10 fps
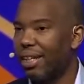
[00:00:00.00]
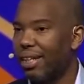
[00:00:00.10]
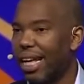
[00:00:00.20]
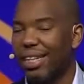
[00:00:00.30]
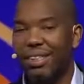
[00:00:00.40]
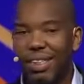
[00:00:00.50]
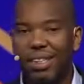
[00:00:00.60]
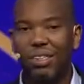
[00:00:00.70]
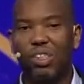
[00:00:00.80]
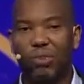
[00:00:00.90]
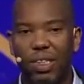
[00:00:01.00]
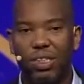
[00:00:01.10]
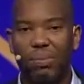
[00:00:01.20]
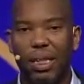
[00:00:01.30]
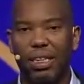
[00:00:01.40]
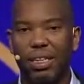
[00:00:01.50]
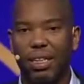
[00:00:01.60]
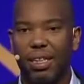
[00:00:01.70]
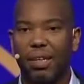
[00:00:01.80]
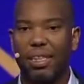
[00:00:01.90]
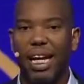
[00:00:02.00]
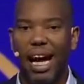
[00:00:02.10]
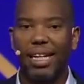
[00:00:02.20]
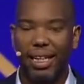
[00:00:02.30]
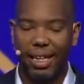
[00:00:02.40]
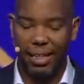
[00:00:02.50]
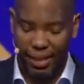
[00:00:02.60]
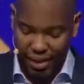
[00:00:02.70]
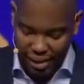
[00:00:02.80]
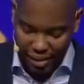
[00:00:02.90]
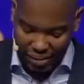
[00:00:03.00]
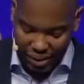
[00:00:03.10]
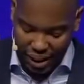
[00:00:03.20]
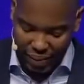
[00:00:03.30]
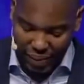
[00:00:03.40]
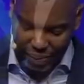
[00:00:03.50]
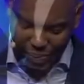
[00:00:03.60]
That is the entrenchment of the idea of slavery.